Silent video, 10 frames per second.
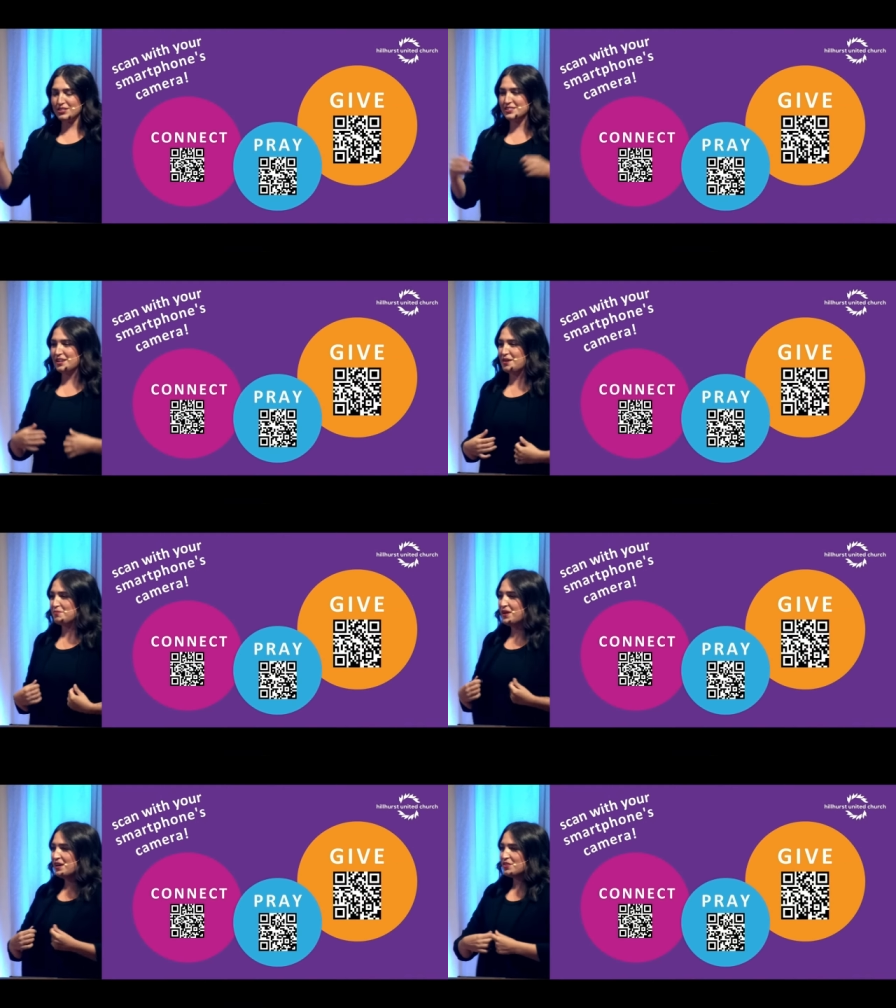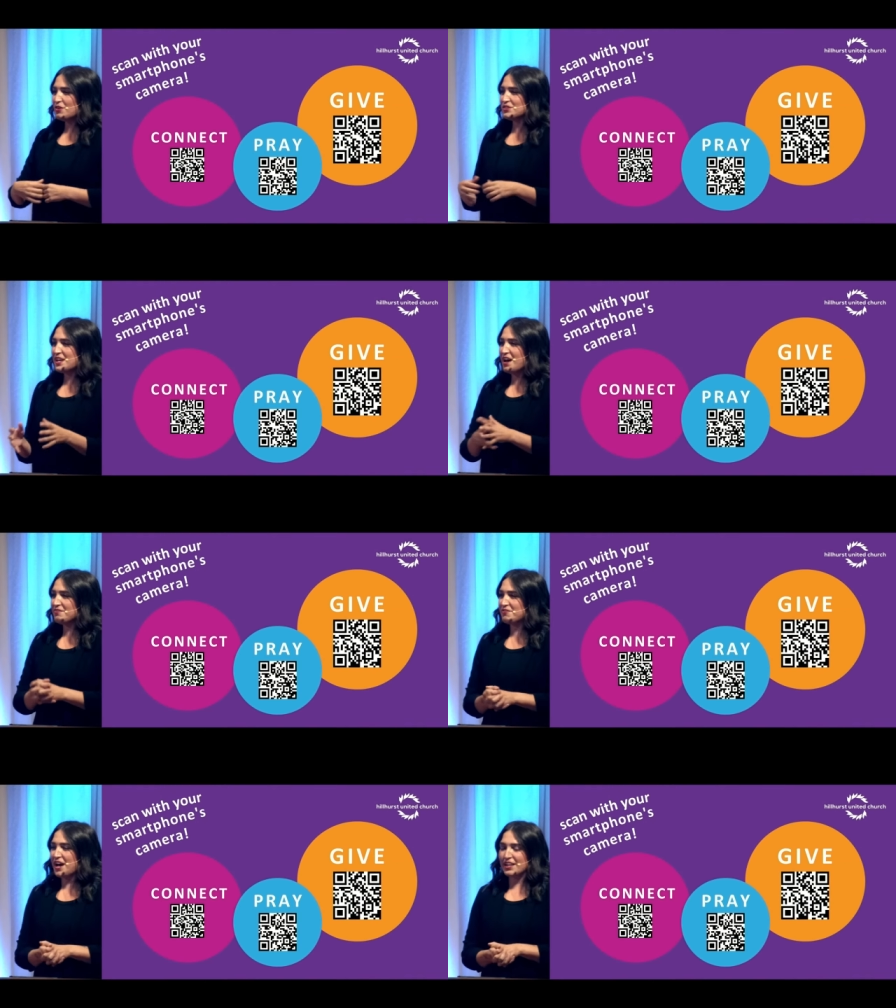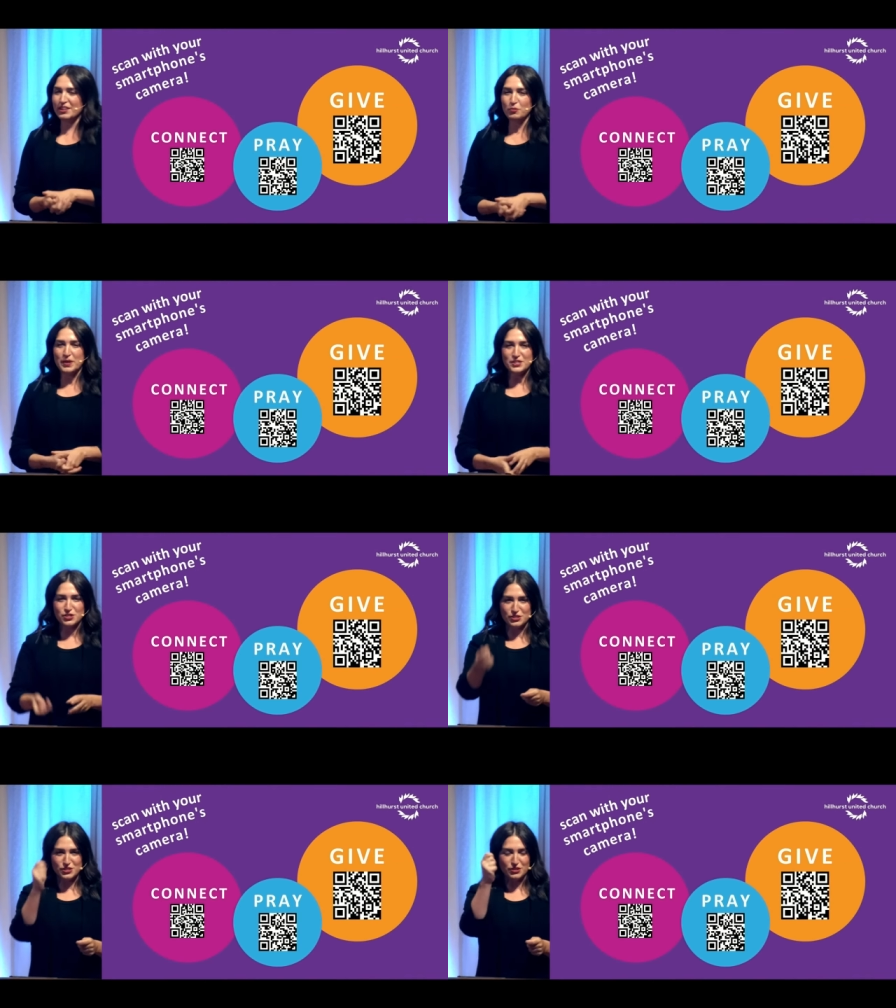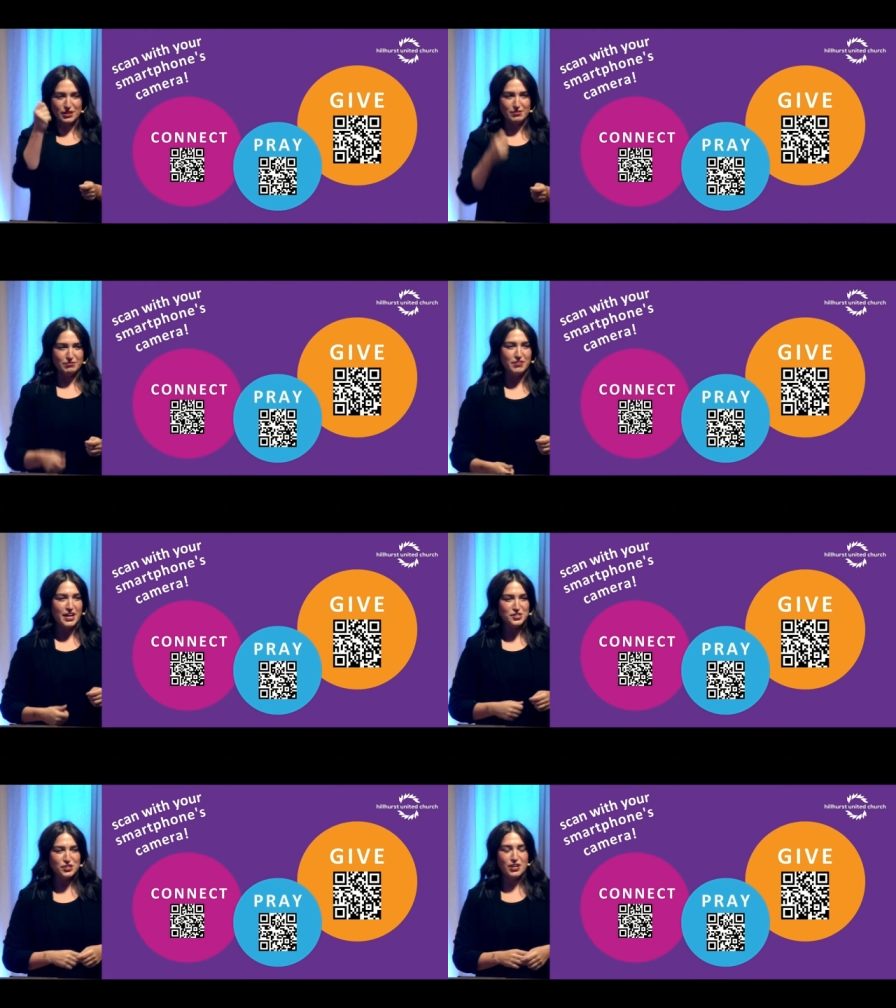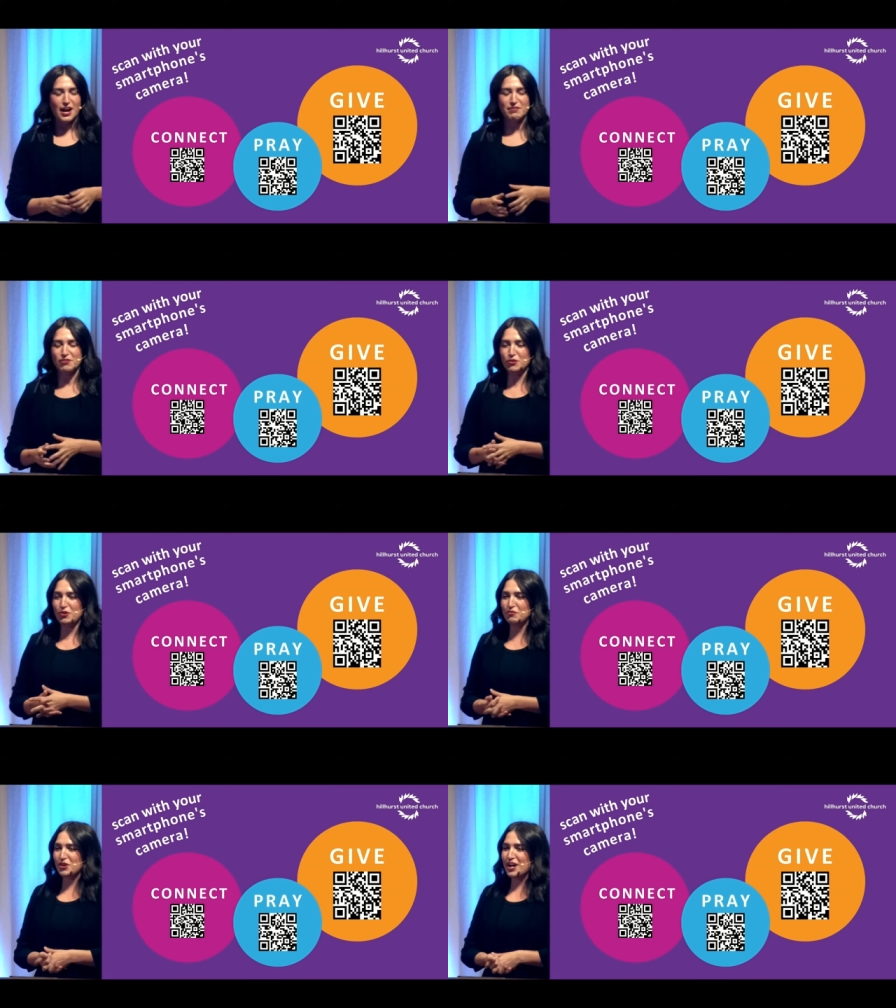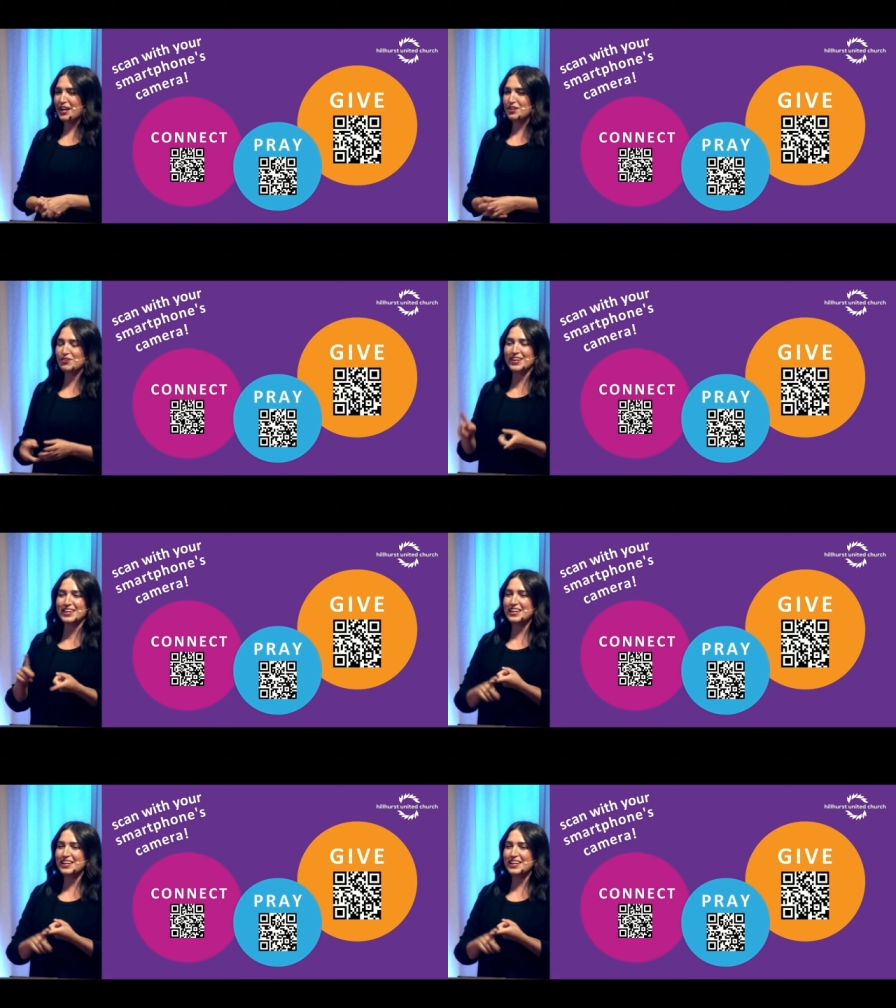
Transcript: Awesome. Those have little pictures. You can flash your iPhone over and you can